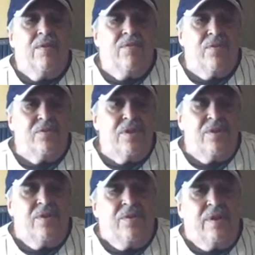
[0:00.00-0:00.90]
the first thing
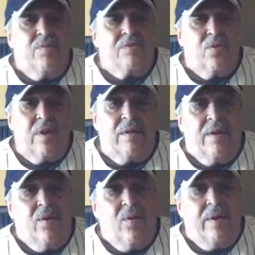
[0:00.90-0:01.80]
you did was quickly
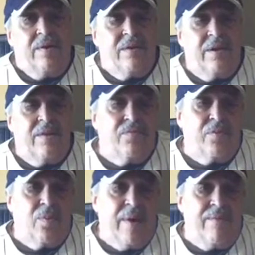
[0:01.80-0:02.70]
go get a ticket for
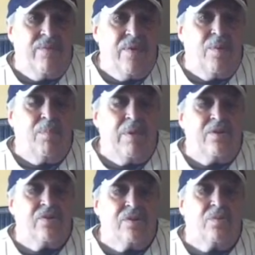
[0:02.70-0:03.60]
the right field
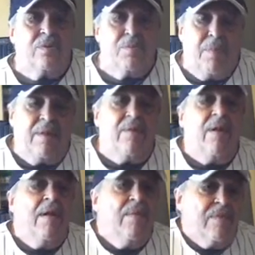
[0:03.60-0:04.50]
bleachers, which mean
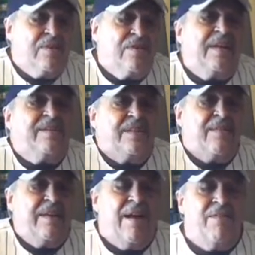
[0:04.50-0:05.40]
the seats
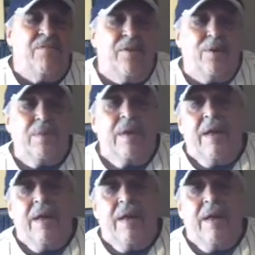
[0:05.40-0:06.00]
in the outfield.